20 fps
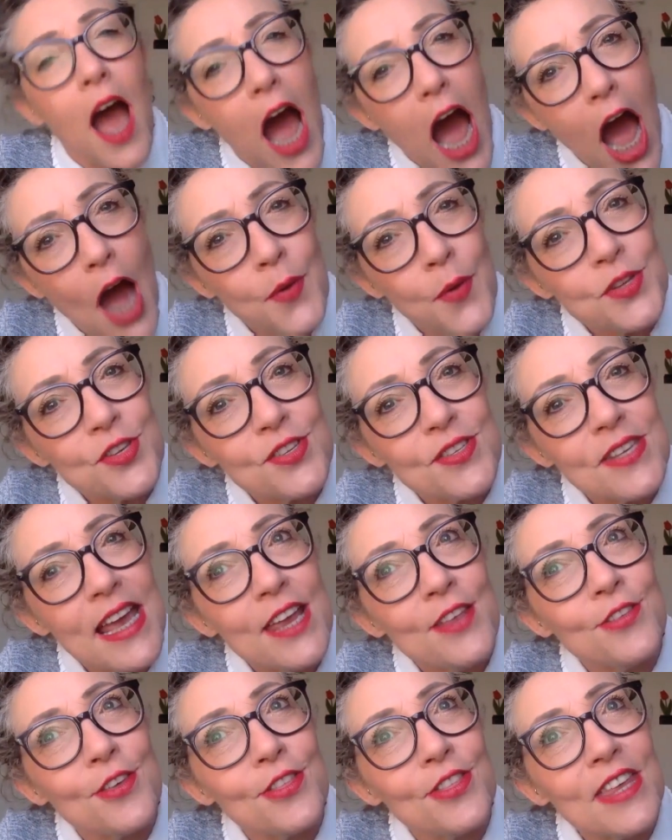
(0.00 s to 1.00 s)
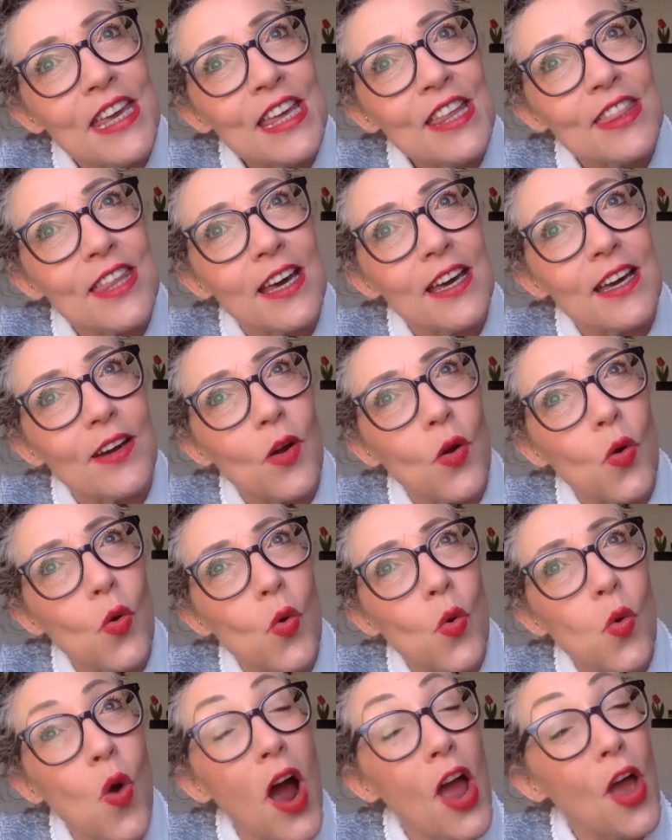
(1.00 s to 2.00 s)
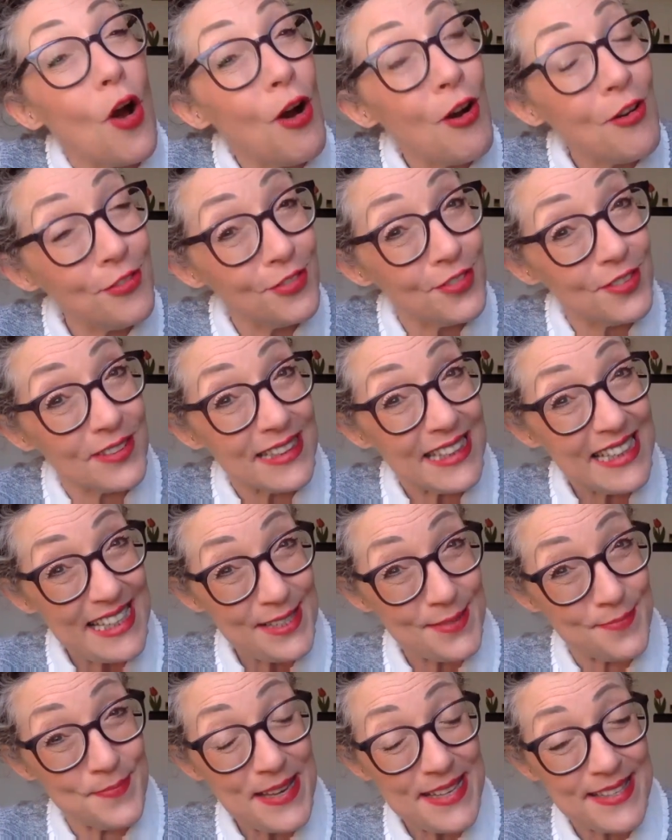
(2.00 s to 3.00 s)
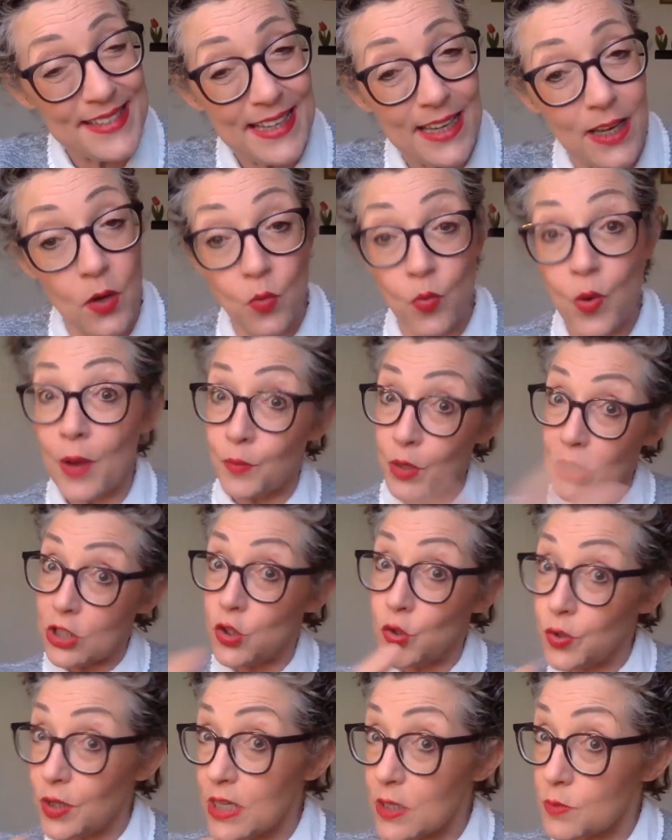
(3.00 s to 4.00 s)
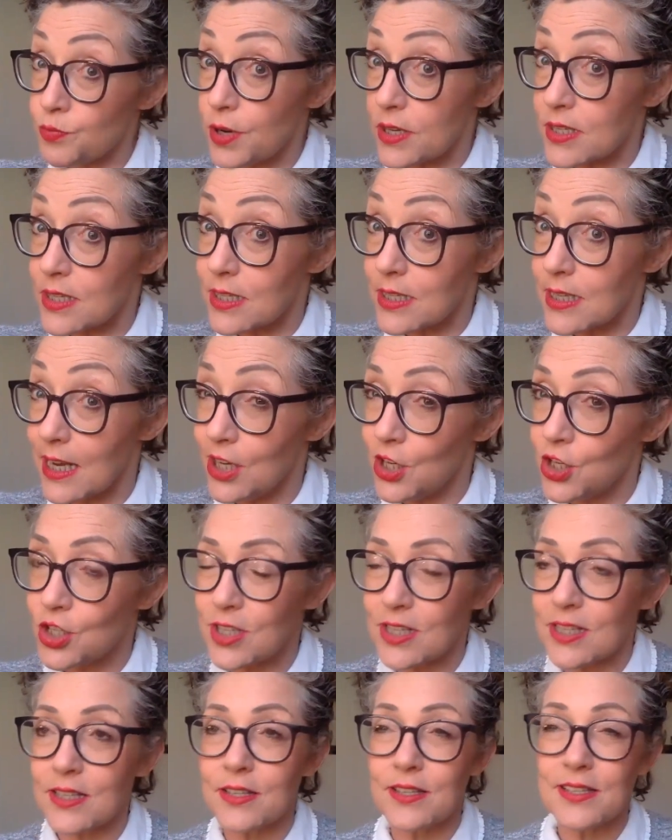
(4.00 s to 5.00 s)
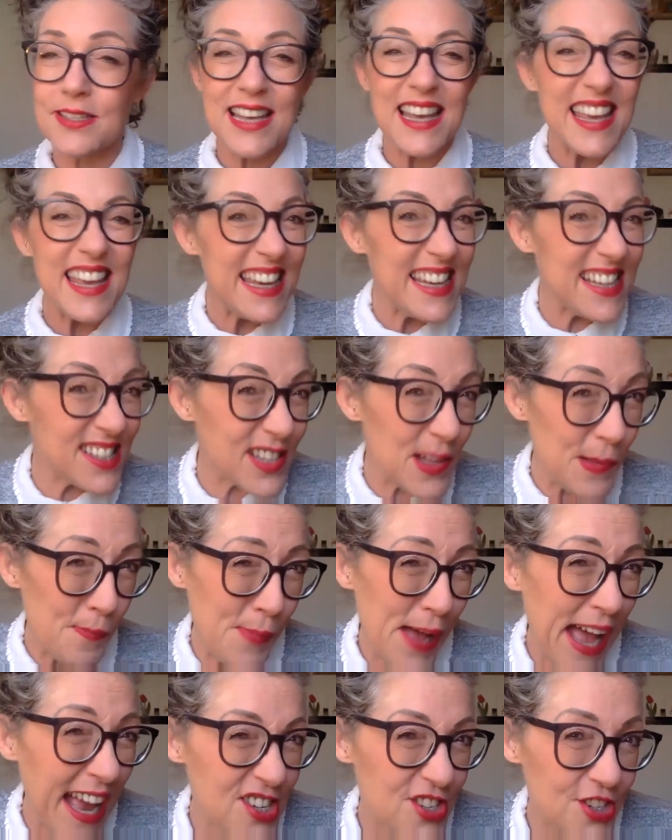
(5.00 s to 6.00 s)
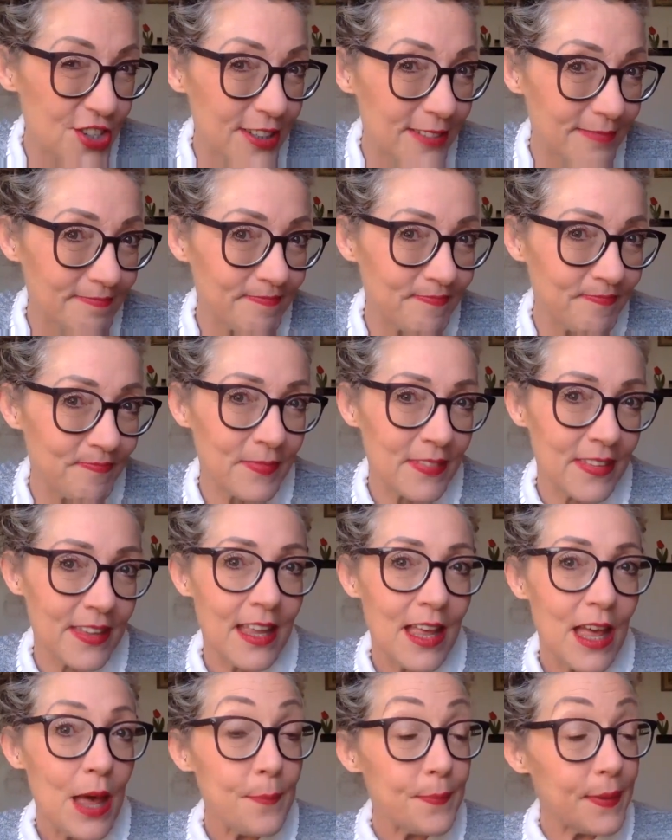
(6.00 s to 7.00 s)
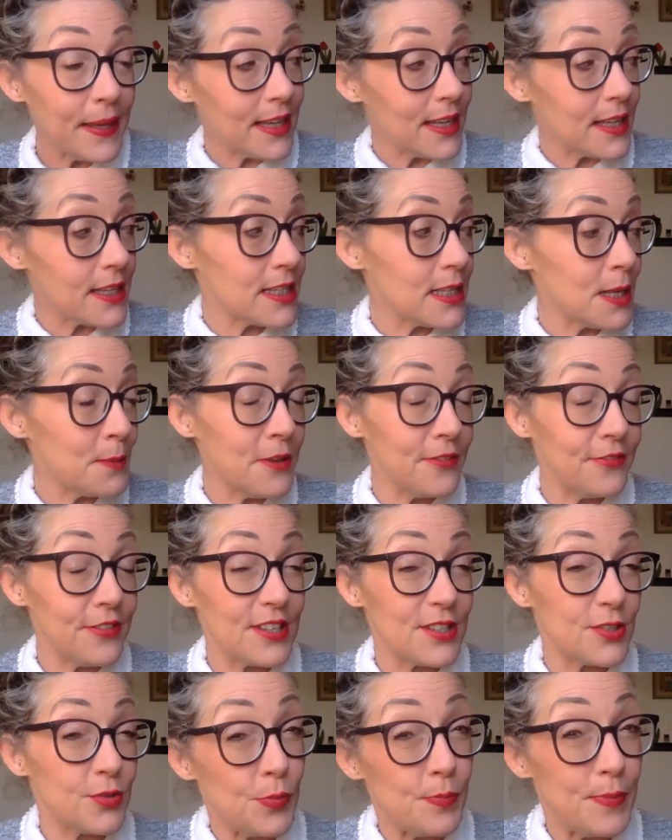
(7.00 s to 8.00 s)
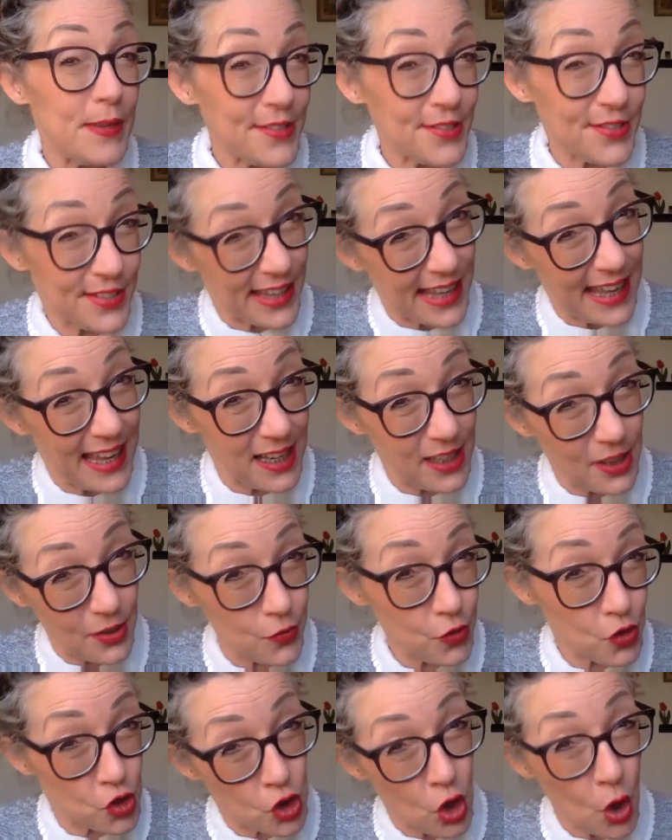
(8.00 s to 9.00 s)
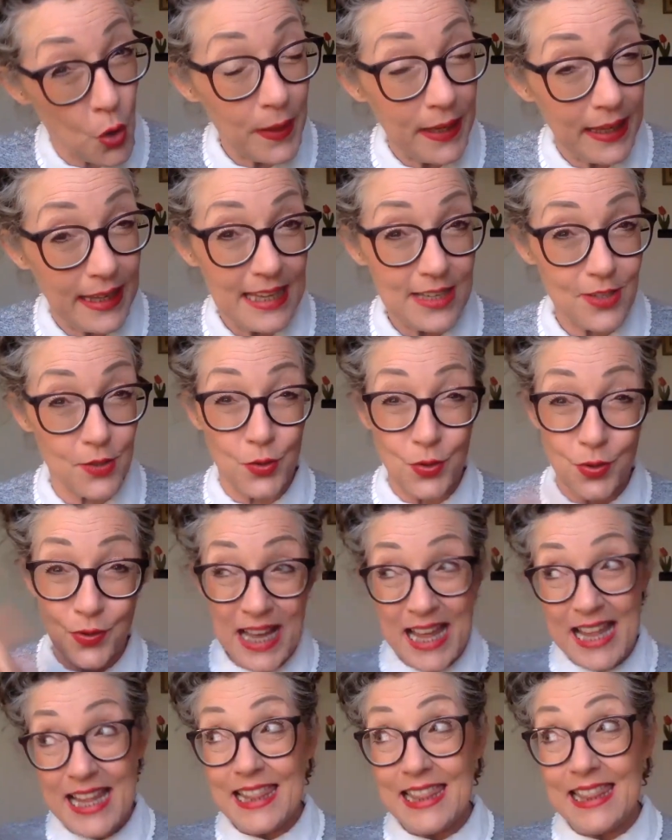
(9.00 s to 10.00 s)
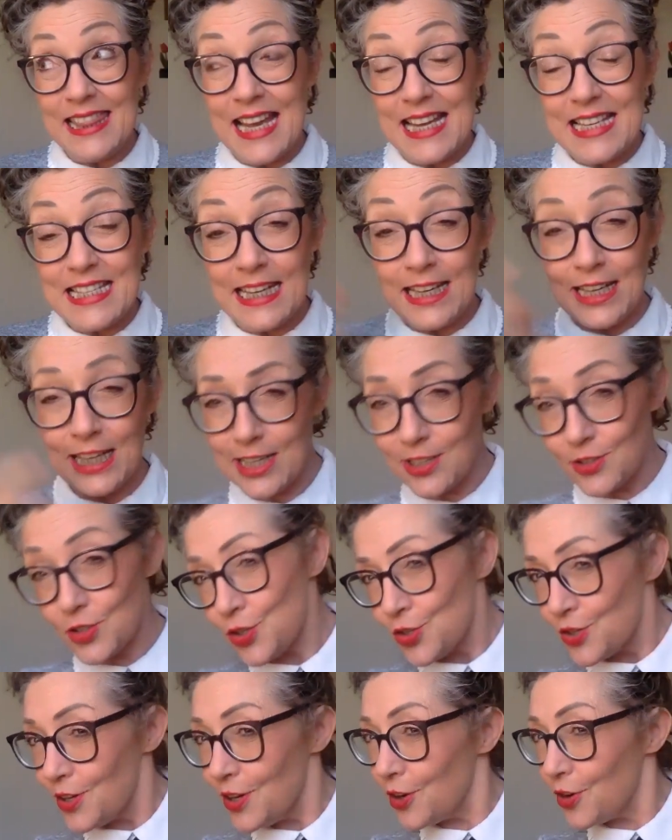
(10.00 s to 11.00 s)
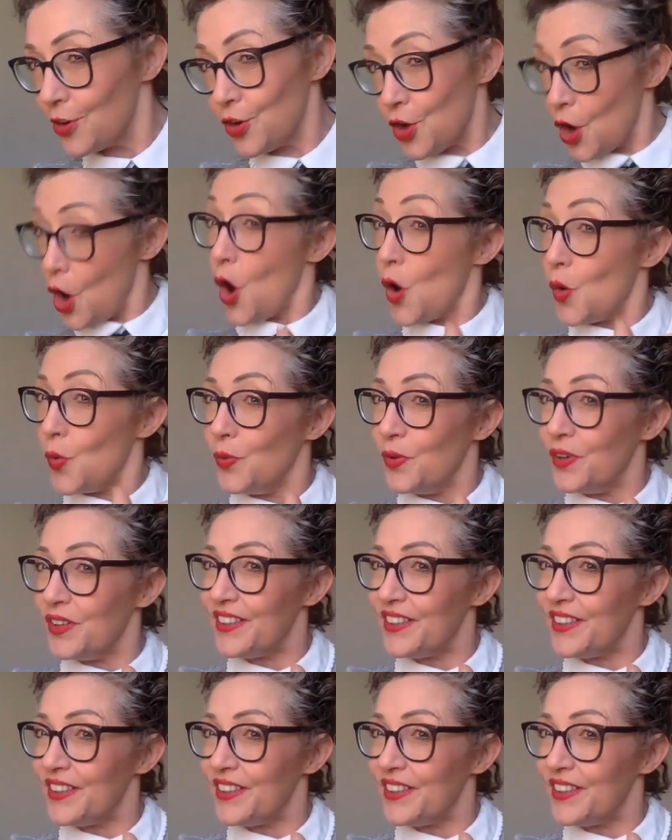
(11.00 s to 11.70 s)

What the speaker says: I would say the thing that quite often is missing when we do these presentations is the passion, because some of us are a bit scared of showing it or letting it go,